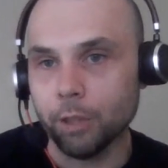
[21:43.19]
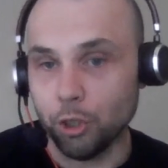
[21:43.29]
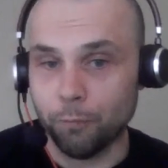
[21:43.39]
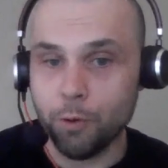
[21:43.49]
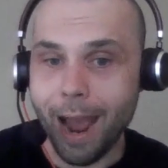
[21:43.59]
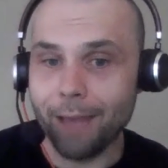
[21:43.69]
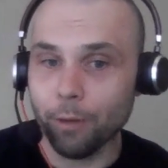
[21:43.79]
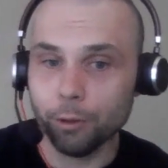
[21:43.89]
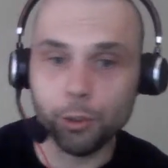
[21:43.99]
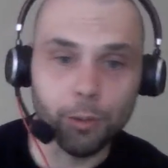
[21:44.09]
So if you add
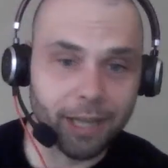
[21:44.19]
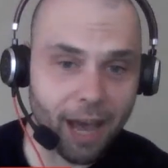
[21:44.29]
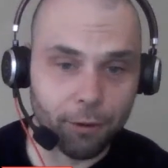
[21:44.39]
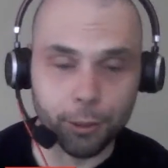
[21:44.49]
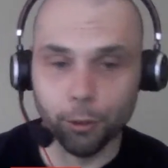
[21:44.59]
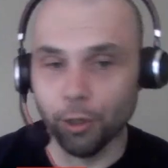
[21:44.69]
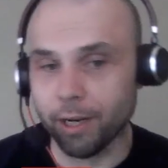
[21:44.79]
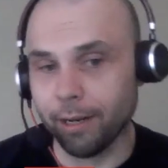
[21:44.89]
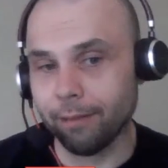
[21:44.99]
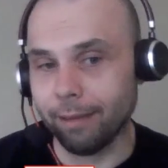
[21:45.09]
those two together, you're
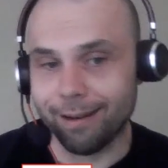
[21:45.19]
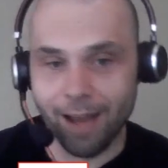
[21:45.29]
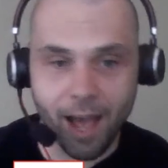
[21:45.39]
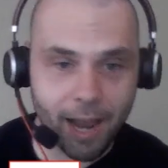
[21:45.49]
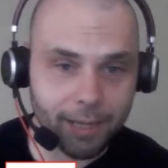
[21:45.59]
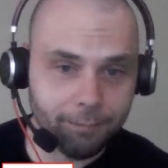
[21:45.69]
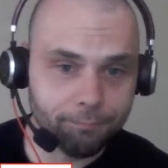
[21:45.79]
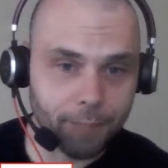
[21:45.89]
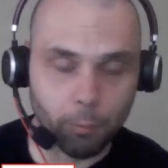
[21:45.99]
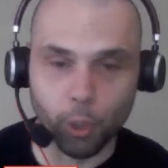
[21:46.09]
looking at the 9
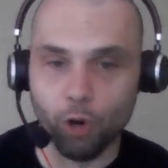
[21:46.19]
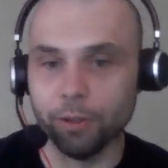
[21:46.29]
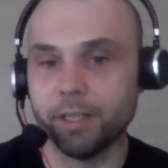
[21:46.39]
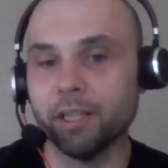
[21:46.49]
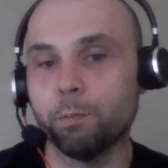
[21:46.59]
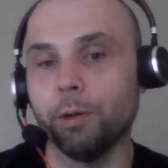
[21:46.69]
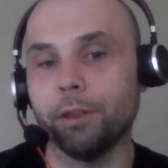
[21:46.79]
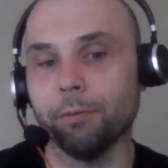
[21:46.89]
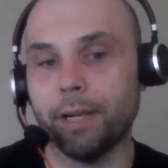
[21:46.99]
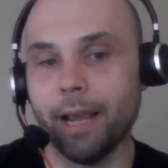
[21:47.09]
that were over
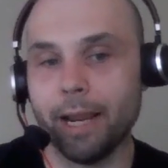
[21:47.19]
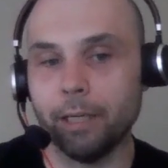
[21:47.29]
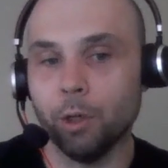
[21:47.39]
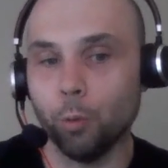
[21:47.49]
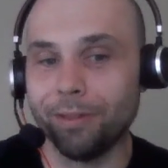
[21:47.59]
6.38